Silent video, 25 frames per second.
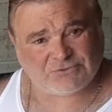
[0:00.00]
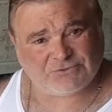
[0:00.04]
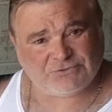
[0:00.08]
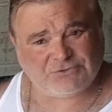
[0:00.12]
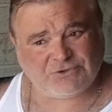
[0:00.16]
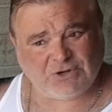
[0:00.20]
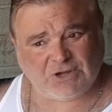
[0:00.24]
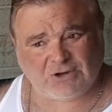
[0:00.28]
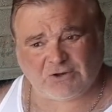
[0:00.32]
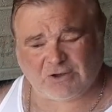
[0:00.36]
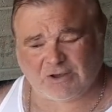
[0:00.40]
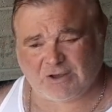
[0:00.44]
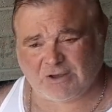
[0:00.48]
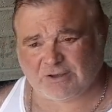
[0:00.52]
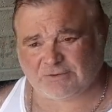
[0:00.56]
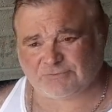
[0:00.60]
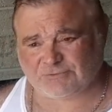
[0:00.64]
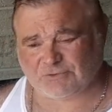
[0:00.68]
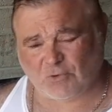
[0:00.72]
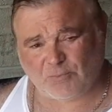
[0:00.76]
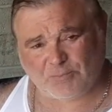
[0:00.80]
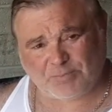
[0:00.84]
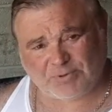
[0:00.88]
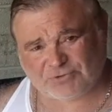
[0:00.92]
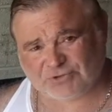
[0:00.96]

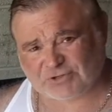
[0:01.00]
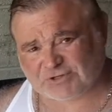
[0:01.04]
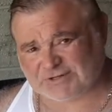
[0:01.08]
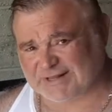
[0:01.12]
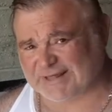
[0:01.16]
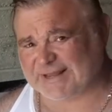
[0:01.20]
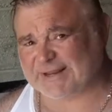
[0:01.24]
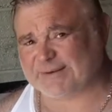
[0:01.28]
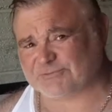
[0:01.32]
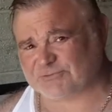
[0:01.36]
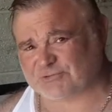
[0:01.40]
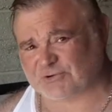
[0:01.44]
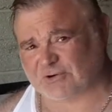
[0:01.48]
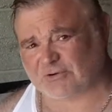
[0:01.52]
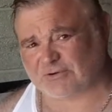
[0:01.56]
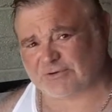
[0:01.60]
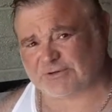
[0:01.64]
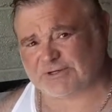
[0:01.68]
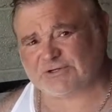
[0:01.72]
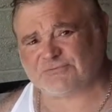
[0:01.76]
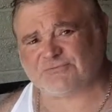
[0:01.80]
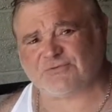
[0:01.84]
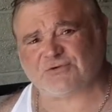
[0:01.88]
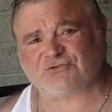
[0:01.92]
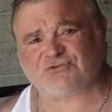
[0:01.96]
don't put the clamps on.
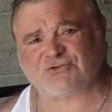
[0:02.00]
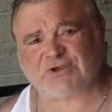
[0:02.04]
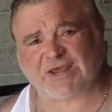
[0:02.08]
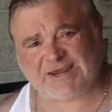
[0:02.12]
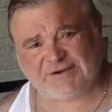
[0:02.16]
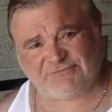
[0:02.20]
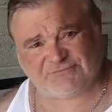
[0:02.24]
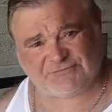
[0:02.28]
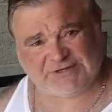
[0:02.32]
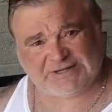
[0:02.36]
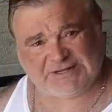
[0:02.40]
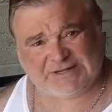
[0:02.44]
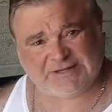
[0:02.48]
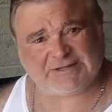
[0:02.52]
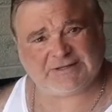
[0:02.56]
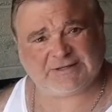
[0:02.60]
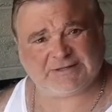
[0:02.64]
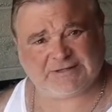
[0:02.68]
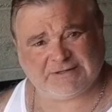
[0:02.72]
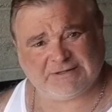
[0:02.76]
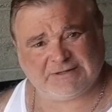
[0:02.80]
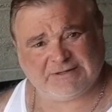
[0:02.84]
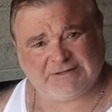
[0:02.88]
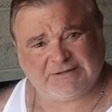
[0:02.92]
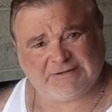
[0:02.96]
It's for safety.
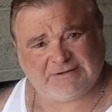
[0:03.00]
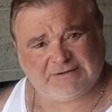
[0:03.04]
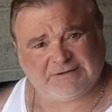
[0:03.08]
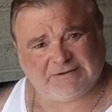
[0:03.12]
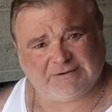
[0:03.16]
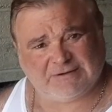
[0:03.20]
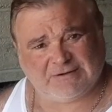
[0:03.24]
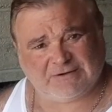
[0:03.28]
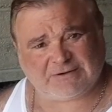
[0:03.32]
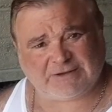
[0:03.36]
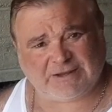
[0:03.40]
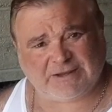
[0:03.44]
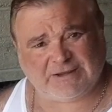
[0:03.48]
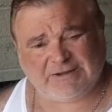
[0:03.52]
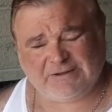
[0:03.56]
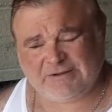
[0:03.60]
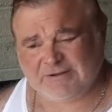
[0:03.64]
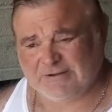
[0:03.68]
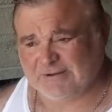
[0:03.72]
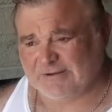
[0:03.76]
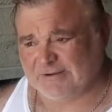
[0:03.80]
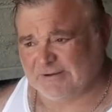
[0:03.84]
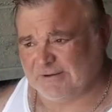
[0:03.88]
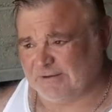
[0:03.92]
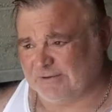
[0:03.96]
Okay,
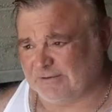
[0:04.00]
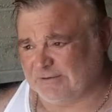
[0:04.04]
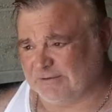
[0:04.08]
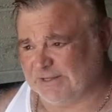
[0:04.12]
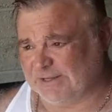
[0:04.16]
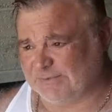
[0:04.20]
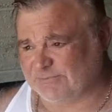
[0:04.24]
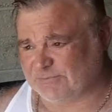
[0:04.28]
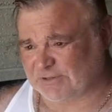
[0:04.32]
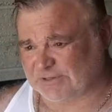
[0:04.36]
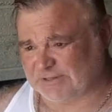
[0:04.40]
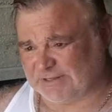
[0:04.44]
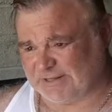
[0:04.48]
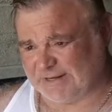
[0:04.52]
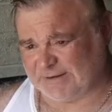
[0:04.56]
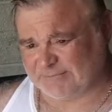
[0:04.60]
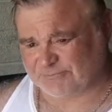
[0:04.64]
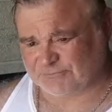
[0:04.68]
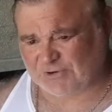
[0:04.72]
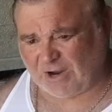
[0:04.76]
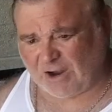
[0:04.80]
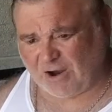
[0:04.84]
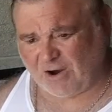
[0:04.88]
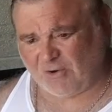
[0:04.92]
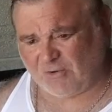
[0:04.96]
leave the
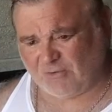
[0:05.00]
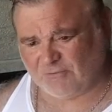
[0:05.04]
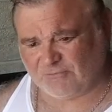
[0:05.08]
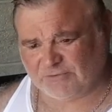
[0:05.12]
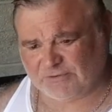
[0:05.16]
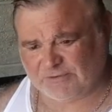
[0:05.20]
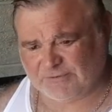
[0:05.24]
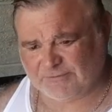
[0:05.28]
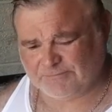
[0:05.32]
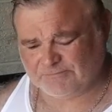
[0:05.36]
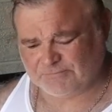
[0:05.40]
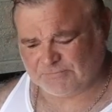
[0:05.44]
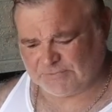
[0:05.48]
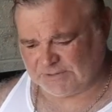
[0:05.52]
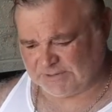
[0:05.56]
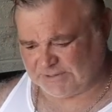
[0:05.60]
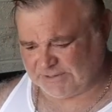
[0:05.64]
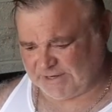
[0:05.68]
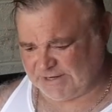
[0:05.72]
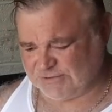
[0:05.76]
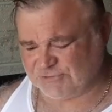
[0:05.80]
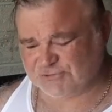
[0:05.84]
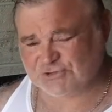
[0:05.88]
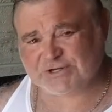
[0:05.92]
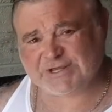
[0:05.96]
clamps off in
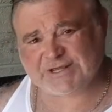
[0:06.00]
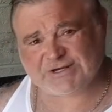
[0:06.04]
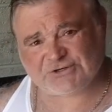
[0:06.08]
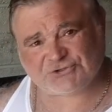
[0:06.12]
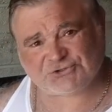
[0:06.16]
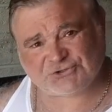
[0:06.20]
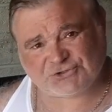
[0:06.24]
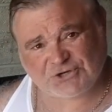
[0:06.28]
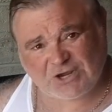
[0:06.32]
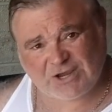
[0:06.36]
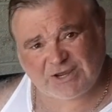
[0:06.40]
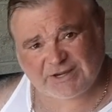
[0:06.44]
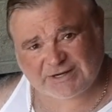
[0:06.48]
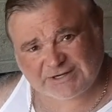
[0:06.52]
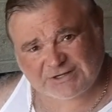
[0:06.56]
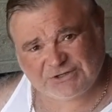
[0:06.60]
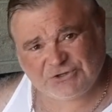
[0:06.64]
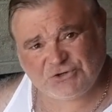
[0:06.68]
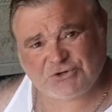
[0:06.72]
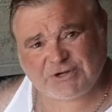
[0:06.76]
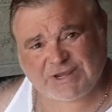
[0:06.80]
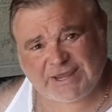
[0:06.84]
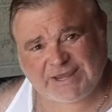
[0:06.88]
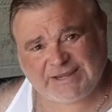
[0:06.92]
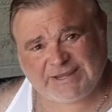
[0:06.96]
case you get stuck and
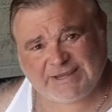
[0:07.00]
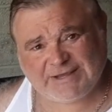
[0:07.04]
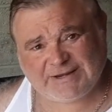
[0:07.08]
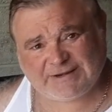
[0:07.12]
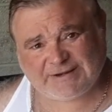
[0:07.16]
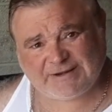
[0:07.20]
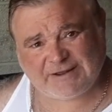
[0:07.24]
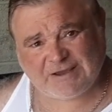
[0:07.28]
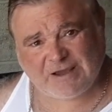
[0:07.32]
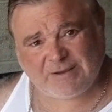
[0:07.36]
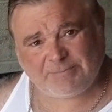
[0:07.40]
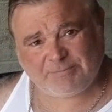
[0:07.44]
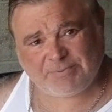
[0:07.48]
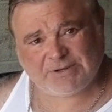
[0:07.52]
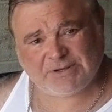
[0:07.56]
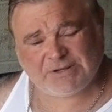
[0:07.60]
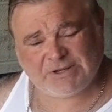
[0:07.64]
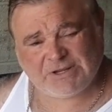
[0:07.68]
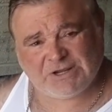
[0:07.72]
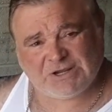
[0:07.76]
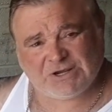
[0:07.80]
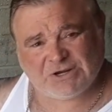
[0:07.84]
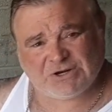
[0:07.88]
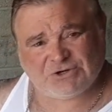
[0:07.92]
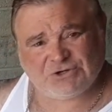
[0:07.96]
you can't get it up.
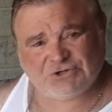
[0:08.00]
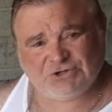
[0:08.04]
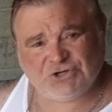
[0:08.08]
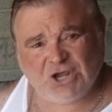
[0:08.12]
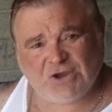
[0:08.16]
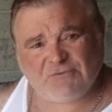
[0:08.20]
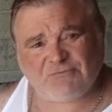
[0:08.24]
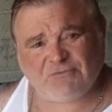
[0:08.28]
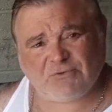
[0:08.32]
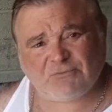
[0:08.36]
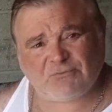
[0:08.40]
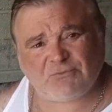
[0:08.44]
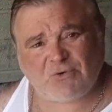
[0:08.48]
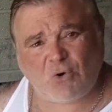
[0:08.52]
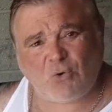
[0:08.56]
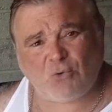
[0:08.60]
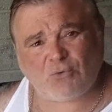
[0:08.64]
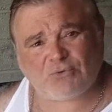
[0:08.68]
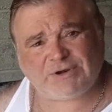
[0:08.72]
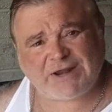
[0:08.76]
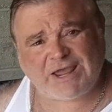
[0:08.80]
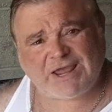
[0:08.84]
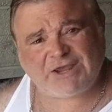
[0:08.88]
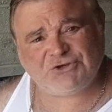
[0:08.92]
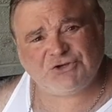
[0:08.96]
Never
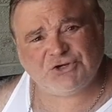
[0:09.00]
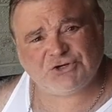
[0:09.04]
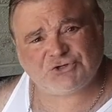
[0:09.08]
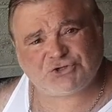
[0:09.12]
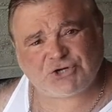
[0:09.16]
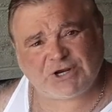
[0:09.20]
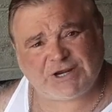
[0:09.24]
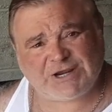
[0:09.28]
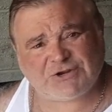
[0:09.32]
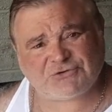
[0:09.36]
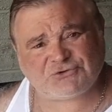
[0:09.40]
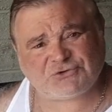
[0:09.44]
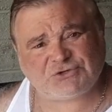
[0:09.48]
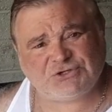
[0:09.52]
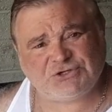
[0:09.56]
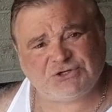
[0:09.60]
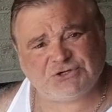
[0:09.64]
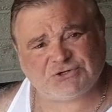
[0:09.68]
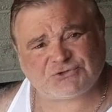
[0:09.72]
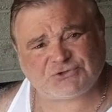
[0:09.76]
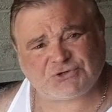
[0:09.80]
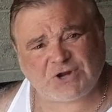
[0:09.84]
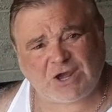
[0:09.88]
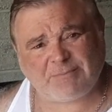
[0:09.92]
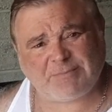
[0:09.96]
roll it down your chest and
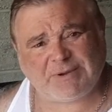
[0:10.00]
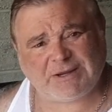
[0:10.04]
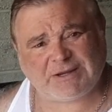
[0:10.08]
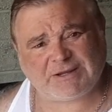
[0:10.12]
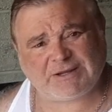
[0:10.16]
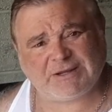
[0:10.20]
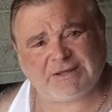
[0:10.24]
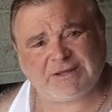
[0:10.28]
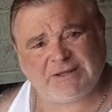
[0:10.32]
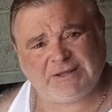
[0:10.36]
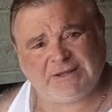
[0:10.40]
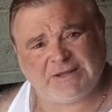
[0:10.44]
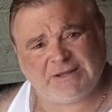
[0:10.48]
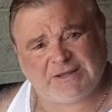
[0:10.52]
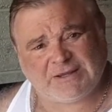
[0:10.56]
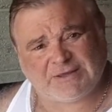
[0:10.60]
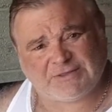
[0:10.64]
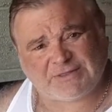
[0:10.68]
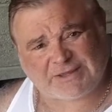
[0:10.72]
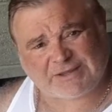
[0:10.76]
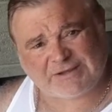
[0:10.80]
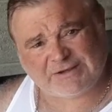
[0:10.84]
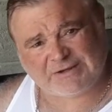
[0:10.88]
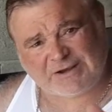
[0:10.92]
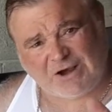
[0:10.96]
your stomach.
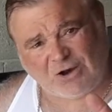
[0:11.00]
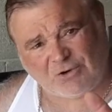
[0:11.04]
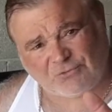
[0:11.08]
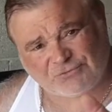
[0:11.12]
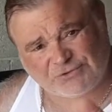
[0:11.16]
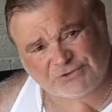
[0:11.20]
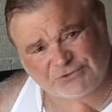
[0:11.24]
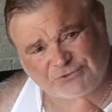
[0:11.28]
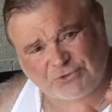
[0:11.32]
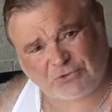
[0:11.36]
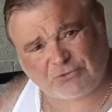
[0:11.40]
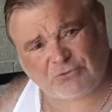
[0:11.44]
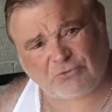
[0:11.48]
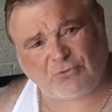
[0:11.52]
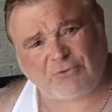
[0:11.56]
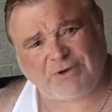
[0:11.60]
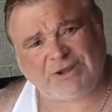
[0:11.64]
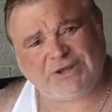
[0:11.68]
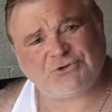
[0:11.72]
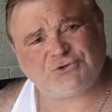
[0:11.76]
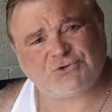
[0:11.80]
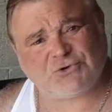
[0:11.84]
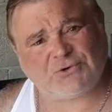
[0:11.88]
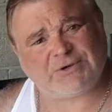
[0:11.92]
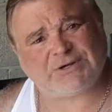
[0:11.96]
They can cause eternal
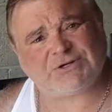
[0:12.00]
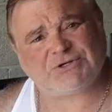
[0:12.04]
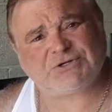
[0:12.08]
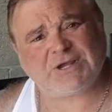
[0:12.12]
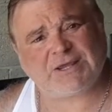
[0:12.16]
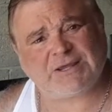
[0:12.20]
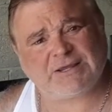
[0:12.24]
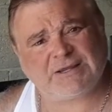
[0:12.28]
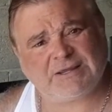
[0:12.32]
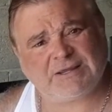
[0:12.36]
injuries.